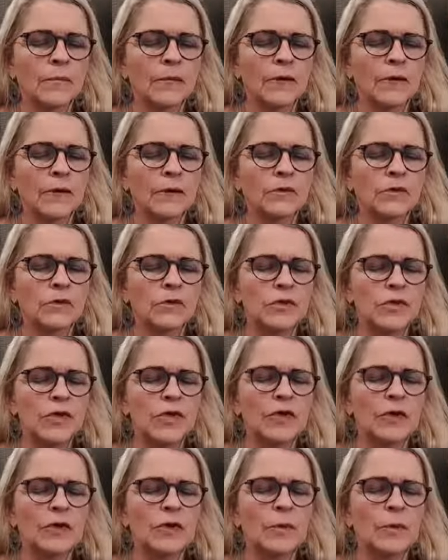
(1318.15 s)

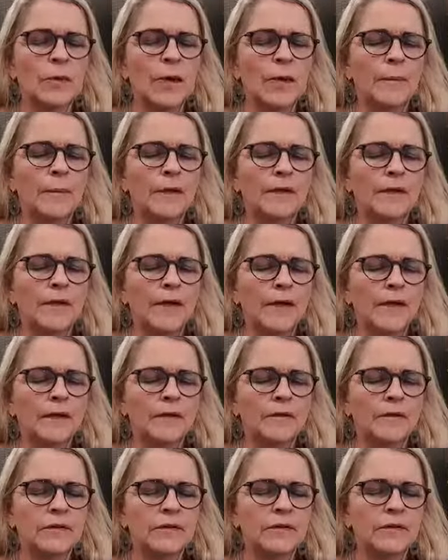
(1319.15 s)
Shrink your mom and dad
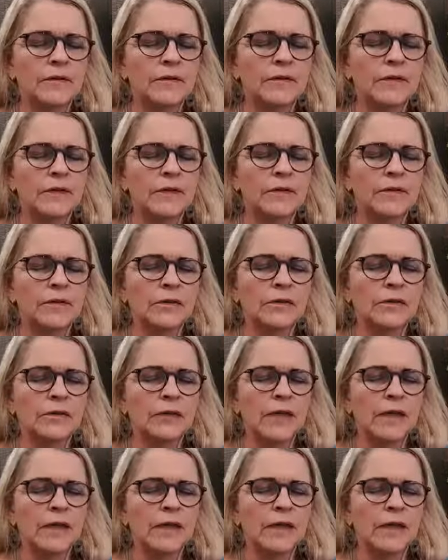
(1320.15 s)
till
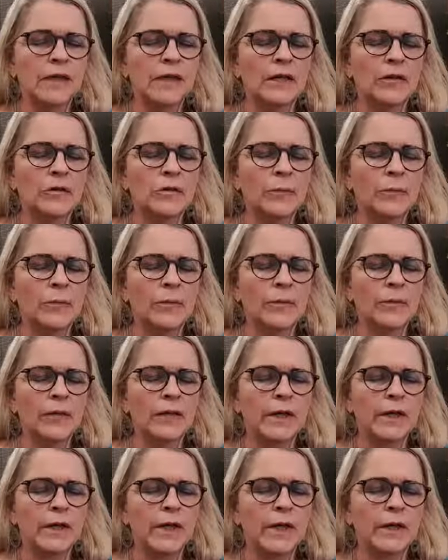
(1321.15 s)
they're a little boy